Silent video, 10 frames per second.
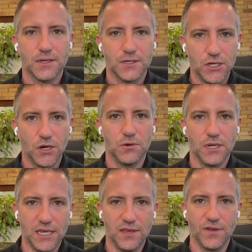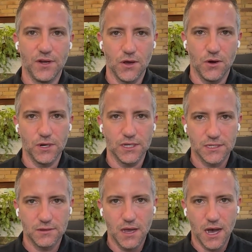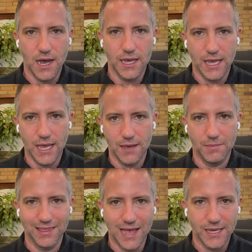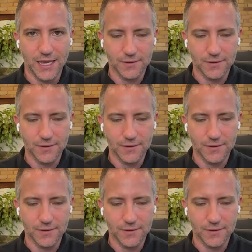Don't even notice I am lying.